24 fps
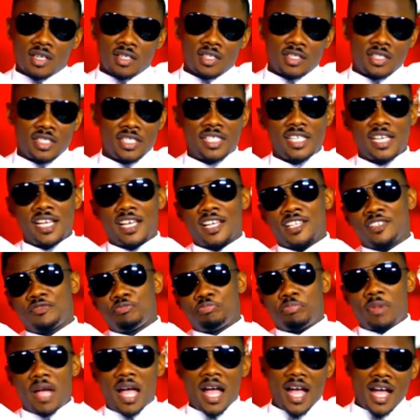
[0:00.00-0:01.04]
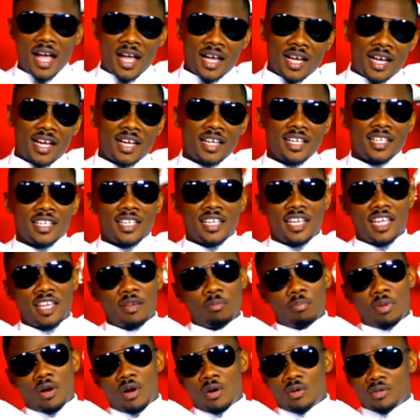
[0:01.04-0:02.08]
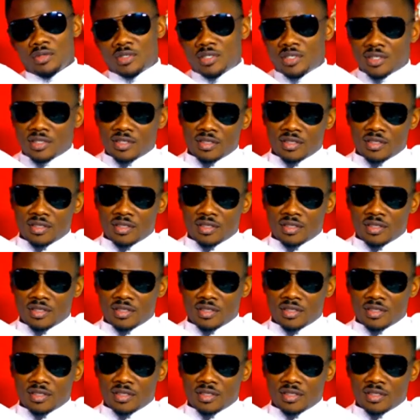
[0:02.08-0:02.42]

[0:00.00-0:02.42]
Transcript: years back about,